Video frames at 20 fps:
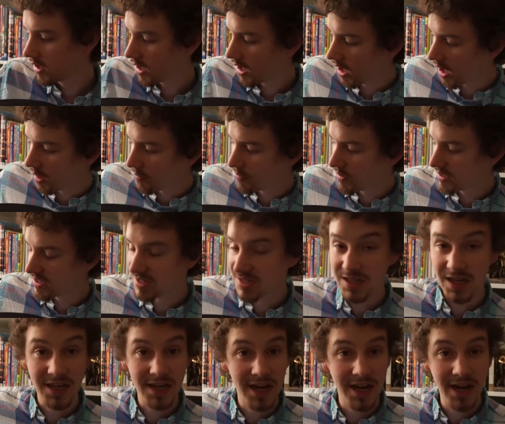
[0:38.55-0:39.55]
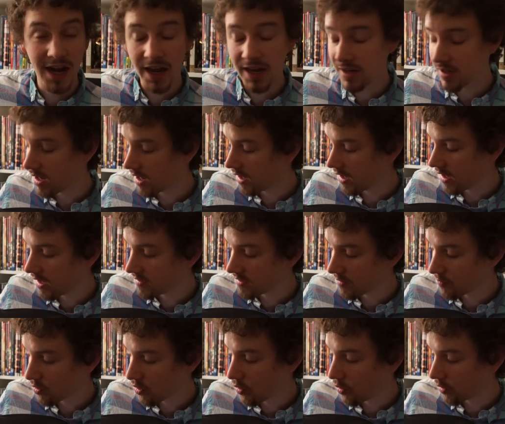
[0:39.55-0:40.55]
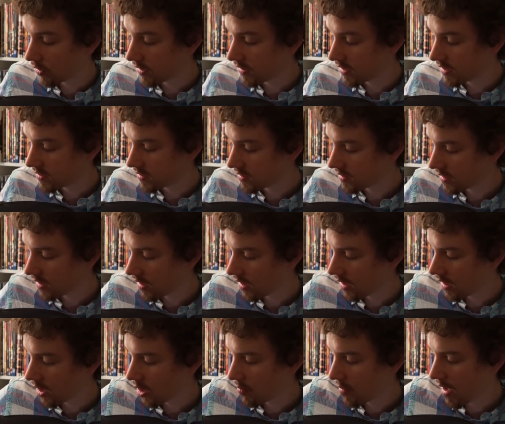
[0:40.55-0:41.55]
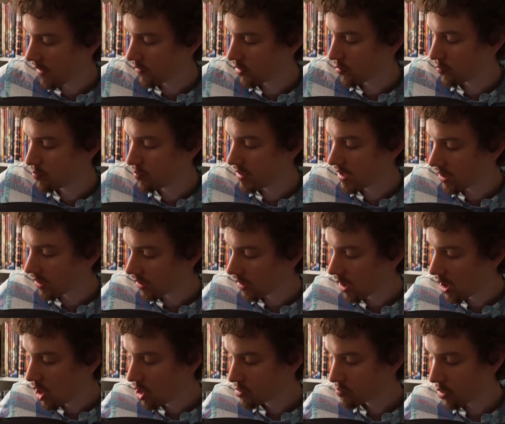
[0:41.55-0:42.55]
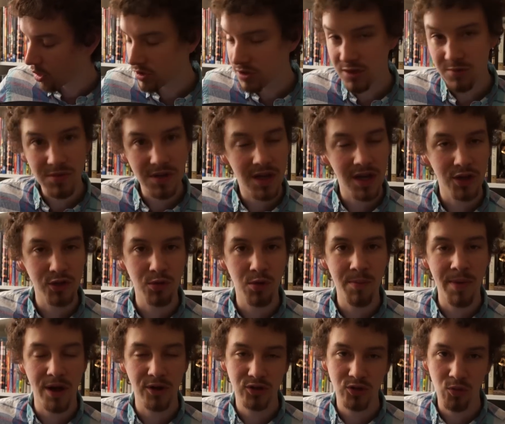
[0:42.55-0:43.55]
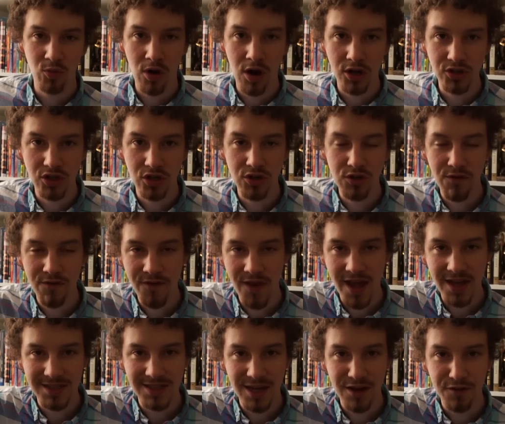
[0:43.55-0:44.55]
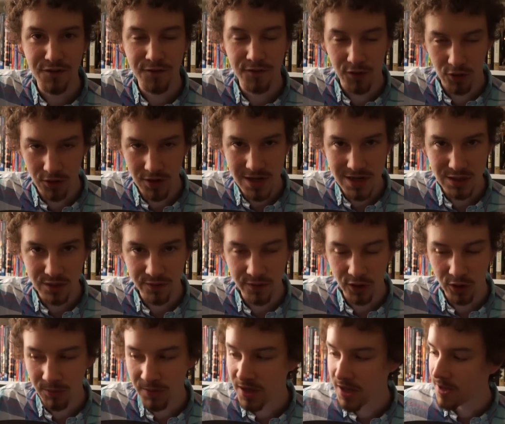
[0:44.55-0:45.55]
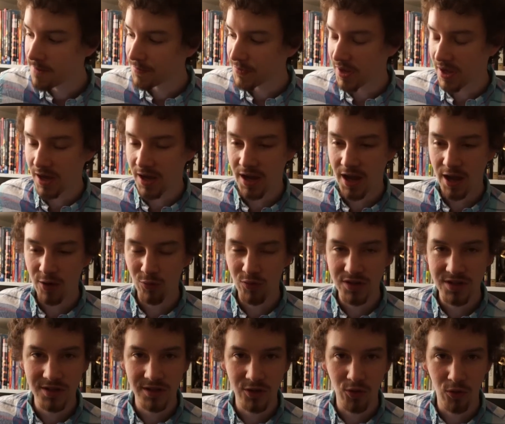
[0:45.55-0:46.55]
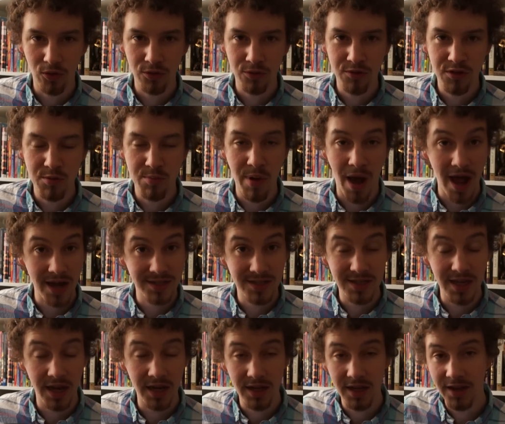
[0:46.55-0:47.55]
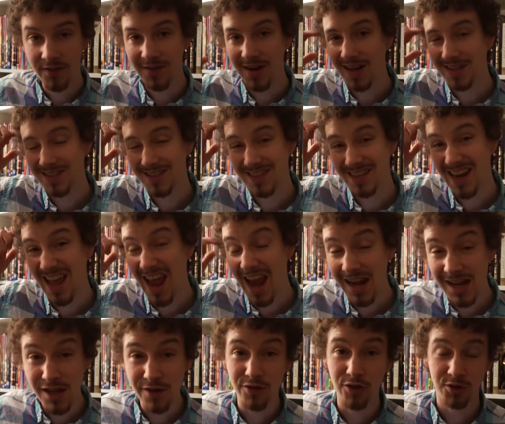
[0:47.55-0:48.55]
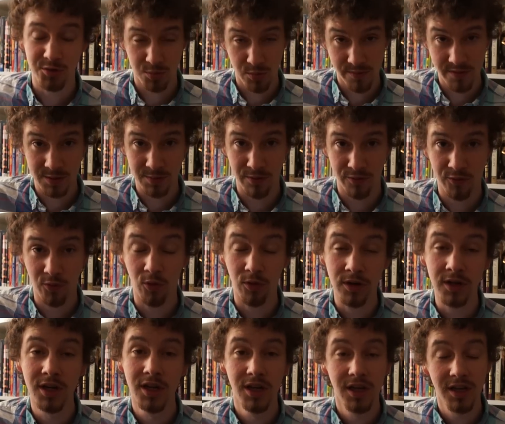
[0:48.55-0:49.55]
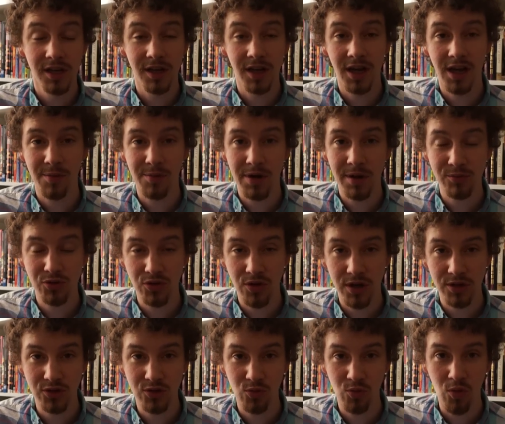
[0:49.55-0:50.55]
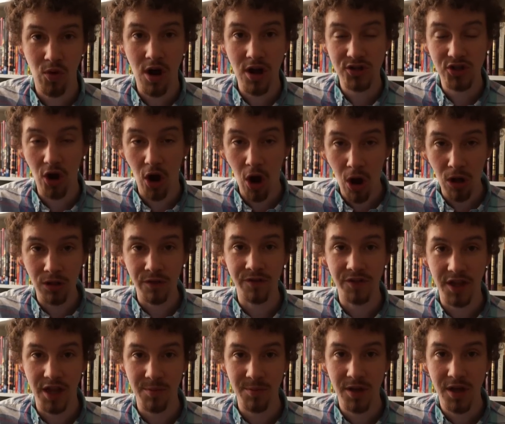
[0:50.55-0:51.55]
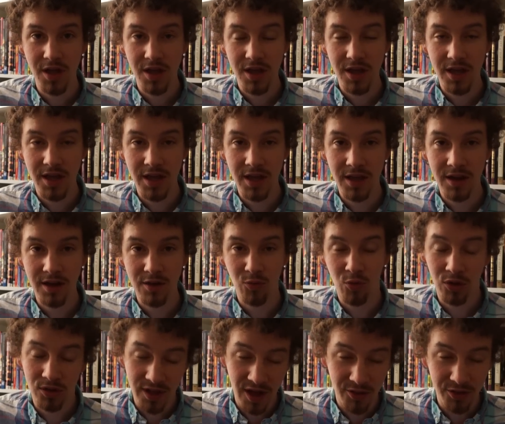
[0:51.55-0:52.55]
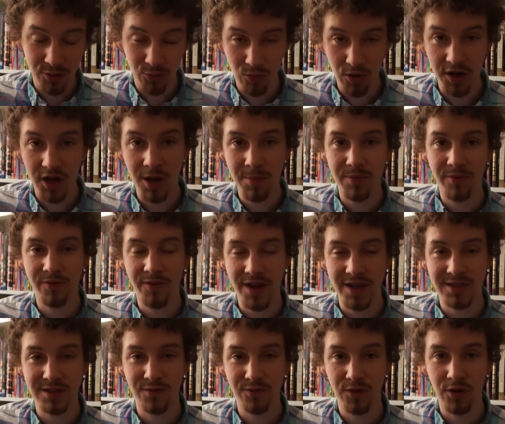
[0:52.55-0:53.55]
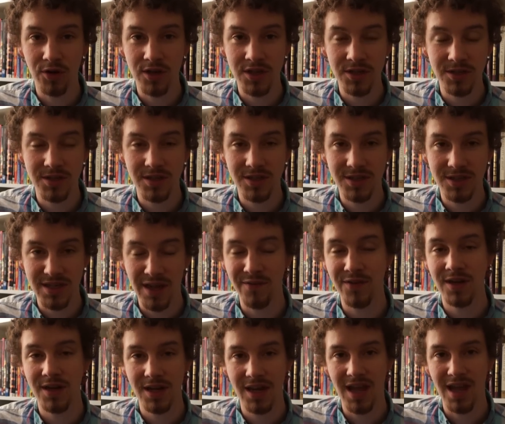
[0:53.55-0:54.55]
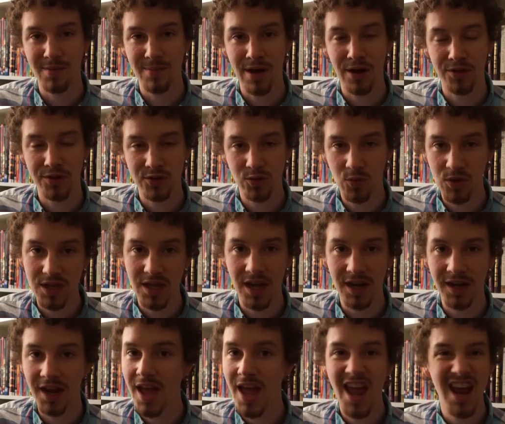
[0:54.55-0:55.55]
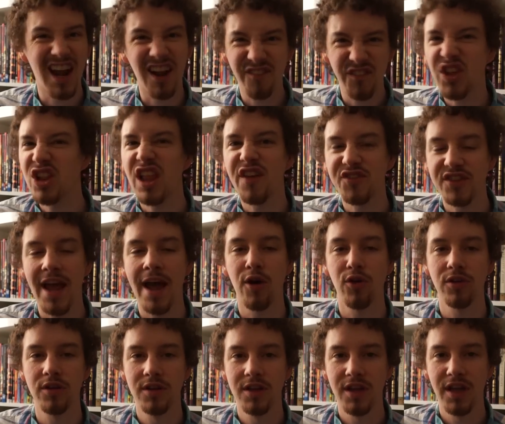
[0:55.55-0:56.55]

It's Sunday night as I'm recording this. I'm having a beer, partially because I'm about to watch a new Fast and Furious film. I recently ordered the box set. Have not seen any of those movies before, but I'm trying to watch all of them in, well, now they run up. Fast and Furious 7 came out this weekend, and I feel left out.